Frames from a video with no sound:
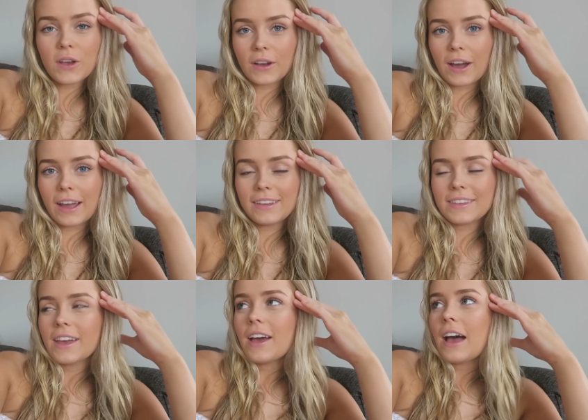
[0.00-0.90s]
So guys,
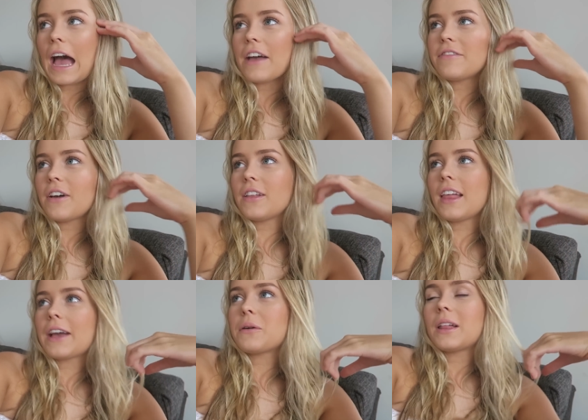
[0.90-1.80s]
I felt
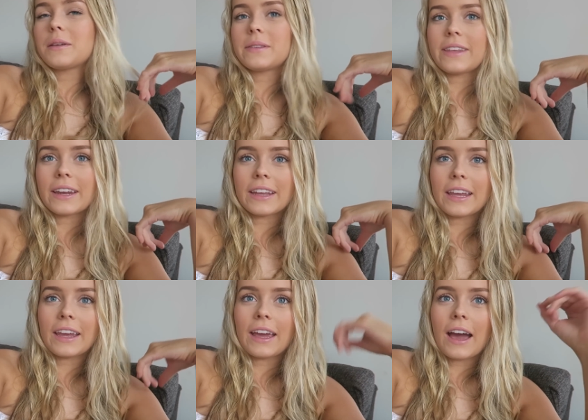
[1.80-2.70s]
like while I'm sitting
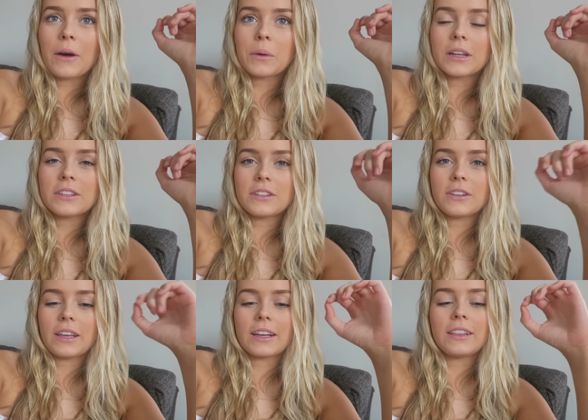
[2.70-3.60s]
here, I wanted to
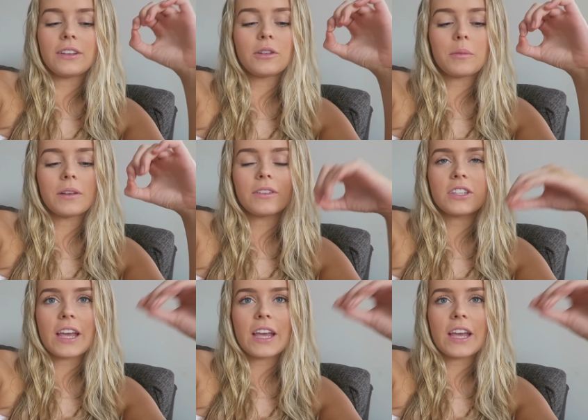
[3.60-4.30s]
do like a little bit of a